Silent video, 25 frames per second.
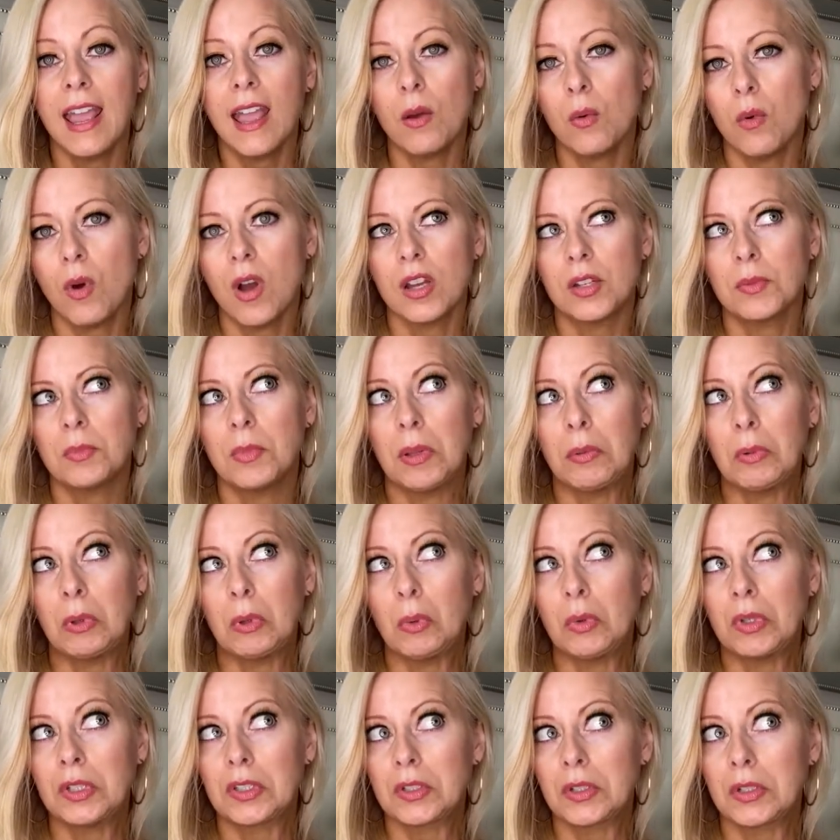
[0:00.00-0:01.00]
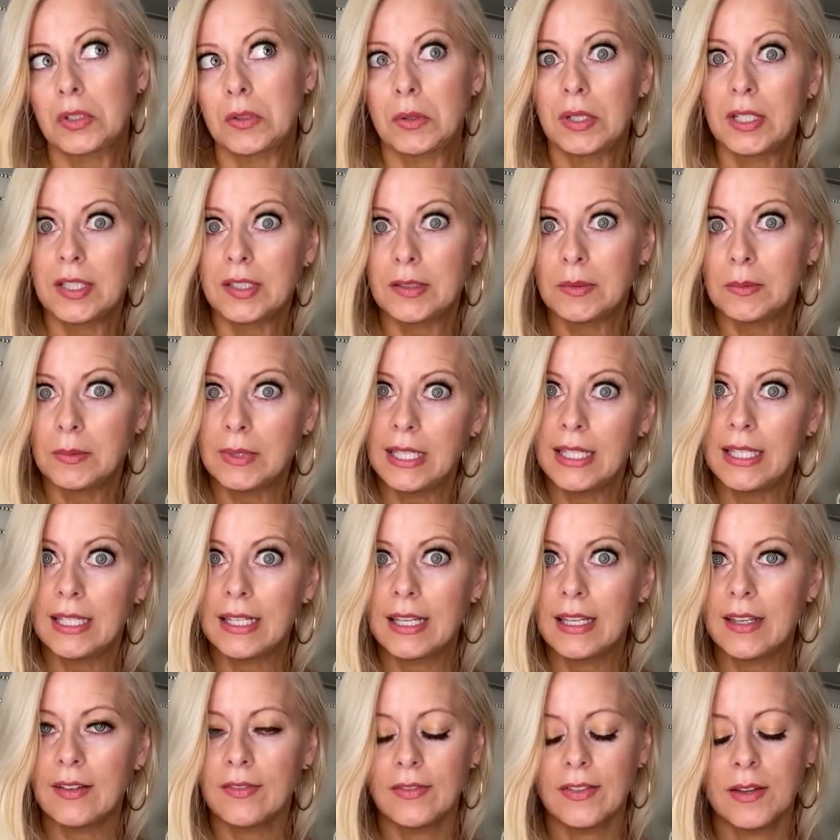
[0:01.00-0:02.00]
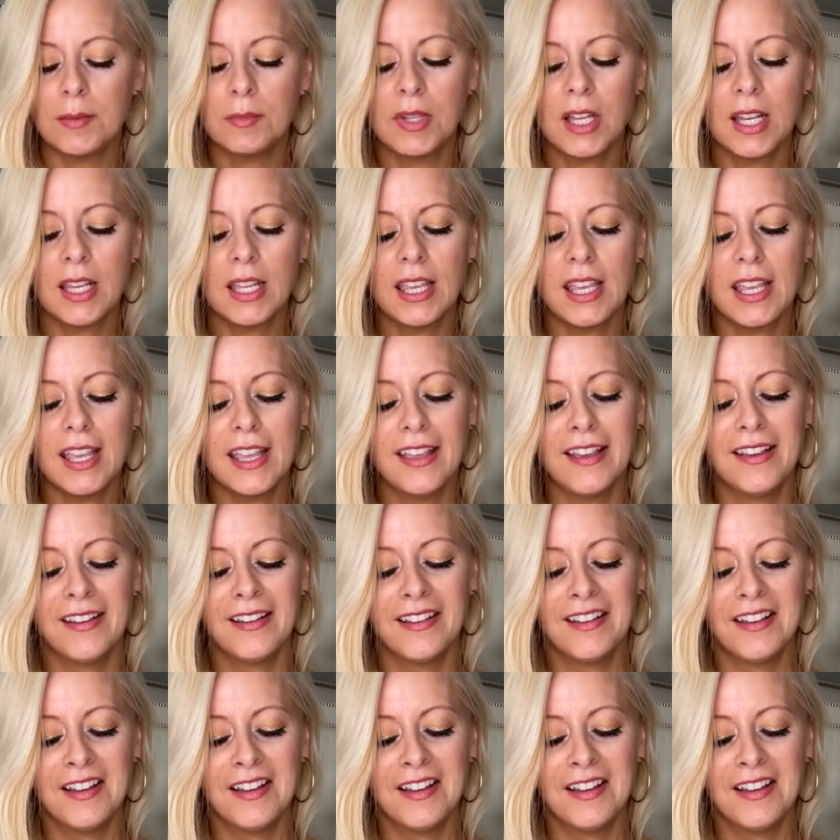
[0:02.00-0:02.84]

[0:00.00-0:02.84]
I wash maybe once or twice a week if I'm lucky.